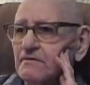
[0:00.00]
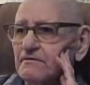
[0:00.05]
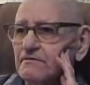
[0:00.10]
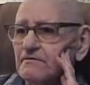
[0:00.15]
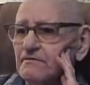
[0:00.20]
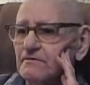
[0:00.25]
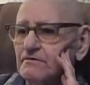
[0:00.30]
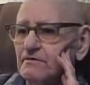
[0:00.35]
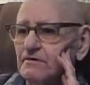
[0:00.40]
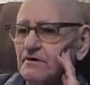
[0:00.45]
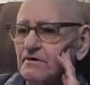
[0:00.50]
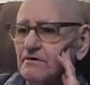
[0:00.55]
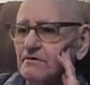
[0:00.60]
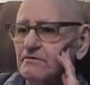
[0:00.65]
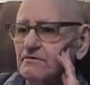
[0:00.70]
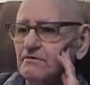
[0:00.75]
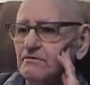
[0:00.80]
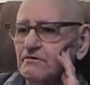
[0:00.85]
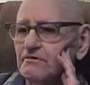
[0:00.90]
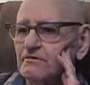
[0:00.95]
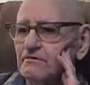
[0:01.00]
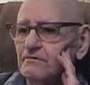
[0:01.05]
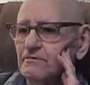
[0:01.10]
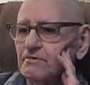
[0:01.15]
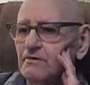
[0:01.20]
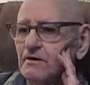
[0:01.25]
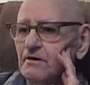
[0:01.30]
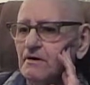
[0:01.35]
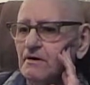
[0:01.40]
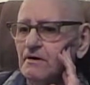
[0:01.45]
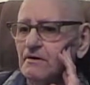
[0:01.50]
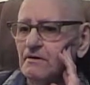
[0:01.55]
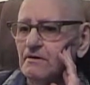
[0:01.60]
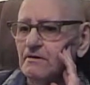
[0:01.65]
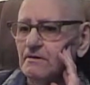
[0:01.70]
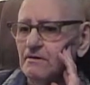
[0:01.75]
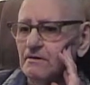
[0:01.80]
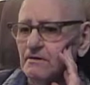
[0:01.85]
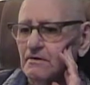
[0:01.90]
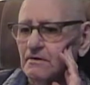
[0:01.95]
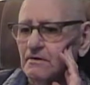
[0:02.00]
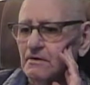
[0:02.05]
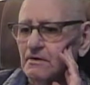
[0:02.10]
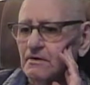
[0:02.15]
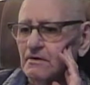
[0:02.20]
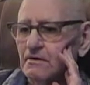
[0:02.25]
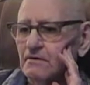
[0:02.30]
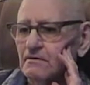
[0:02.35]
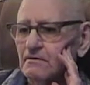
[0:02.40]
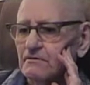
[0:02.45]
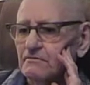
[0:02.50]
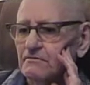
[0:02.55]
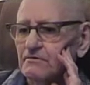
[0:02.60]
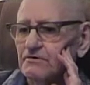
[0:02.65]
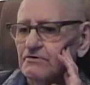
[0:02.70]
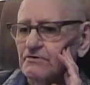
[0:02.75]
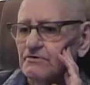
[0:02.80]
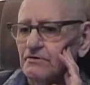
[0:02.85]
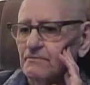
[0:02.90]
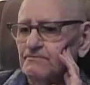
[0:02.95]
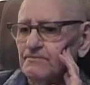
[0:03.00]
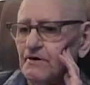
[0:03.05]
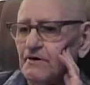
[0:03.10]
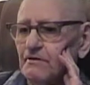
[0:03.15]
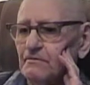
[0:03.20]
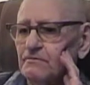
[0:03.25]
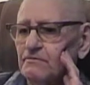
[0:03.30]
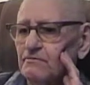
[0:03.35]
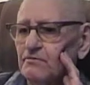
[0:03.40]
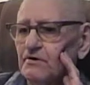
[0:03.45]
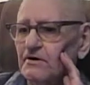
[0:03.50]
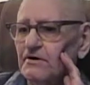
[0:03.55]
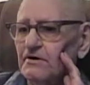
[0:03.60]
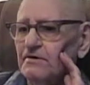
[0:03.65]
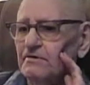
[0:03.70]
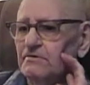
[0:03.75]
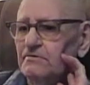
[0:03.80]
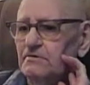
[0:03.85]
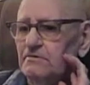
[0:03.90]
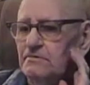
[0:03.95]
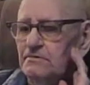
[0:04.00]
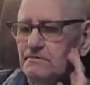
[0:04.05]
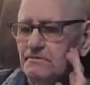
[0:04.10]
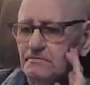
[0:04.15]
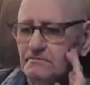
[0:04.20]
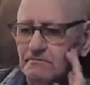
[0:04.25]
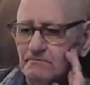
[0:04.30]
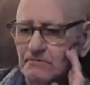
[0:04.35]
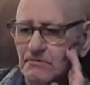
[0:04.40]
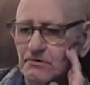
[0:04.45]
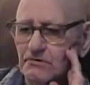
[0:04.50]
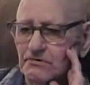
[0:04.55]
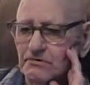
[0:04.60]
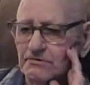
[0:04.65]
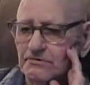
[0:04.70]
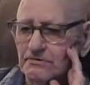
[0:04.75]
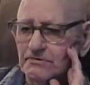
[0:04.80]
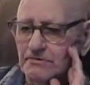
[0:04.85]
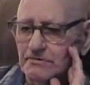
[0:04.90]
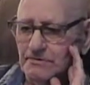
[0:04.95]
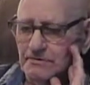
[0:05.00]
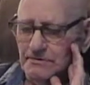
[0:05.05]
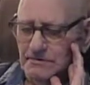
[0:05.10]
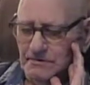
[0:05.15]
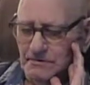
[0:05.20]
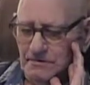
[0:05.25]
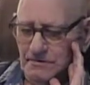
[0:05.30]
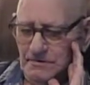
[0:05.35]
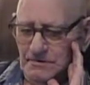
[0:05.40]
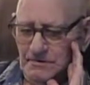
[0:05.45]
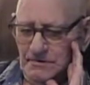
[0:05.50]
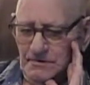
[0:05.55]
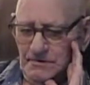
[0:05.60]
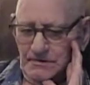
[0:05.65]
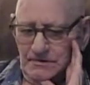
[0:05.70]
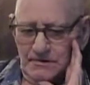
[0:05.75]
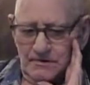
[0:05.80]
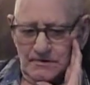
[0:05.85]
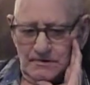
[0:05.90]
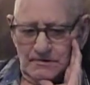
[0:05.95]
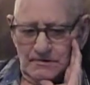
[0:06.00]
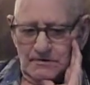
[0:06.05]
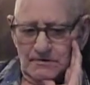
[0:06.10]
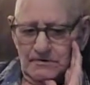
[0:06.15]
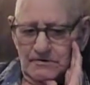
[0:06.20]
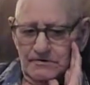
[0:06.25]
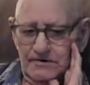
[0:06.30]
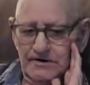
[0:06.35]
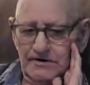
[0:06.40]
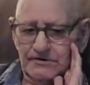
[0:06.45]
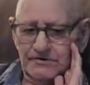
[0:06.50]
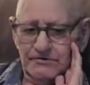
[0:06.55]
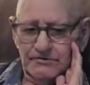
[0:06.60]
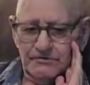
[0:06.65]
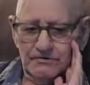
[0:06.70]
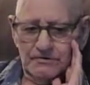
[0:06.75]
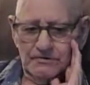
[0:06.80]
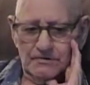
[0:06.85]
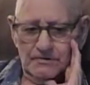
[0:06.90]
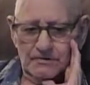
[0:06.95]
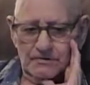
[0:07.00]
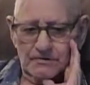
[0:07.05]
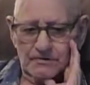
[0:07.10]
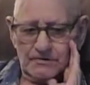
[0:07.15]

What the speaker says: for the Air Corps supply. We shipped out wings and motors or engines.